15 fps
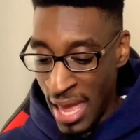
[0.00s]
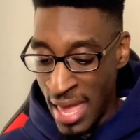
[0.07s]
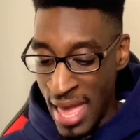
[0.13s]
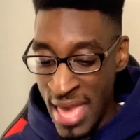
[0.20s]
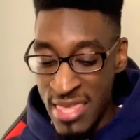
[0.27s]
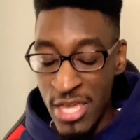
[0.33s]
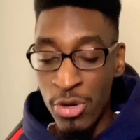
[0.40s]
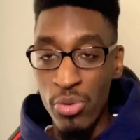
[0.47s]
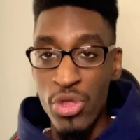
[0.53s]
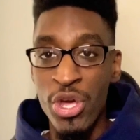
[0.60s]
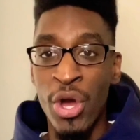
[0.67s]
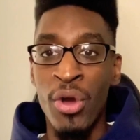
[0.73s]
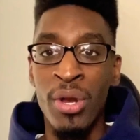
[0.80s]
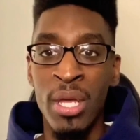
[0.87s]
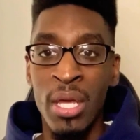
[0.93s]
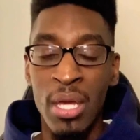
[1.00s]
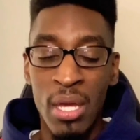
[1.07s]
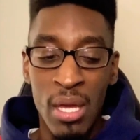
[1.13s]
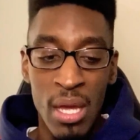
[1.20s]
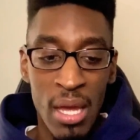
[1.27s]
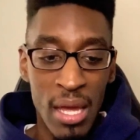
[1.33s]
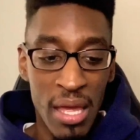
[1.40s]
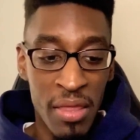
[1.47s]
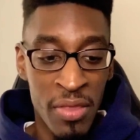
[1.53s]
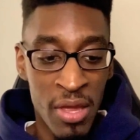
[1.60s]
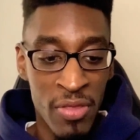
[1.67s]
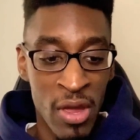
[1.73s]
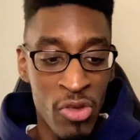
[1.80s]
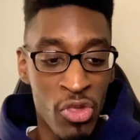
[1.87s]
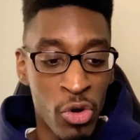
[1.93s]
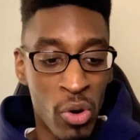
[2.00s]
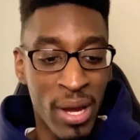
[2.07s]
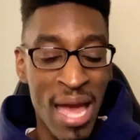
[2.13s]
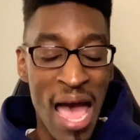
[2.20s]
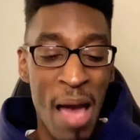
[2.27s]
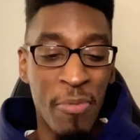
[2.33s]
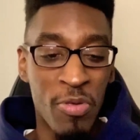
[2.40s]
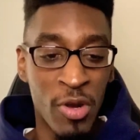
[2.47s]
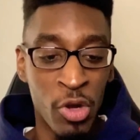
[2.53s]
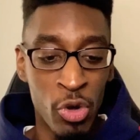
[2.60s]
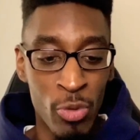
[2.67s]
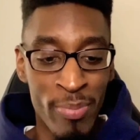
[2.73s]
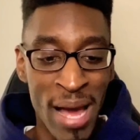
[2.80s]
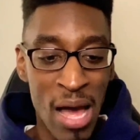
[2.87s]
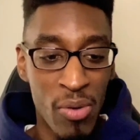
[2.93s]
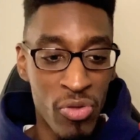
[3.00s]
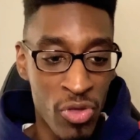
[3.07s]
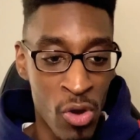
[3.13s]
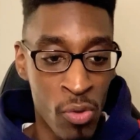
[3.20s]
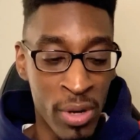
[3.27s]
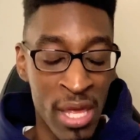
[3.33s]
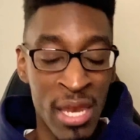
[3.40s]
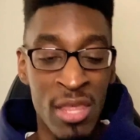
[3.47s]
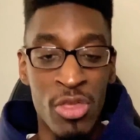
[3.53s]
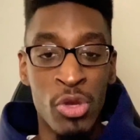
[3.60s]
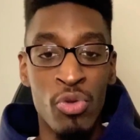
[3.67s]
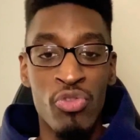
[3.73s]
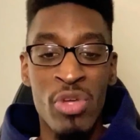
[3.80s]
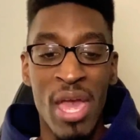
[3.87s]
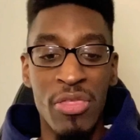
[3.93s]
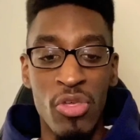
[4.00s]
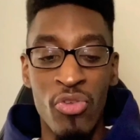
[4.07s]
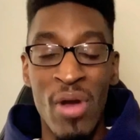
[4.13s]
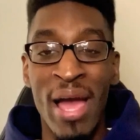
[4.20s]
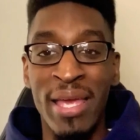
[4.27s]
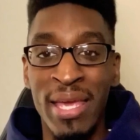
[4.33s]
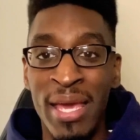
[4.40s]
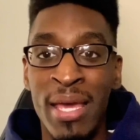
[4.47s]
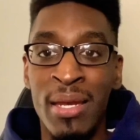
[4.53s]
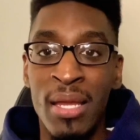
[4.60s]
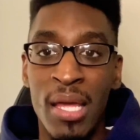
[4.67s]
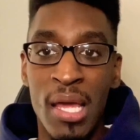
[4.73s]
is a new journey. There's a new accomplishment, a new milestone, and it's a new chance to try again.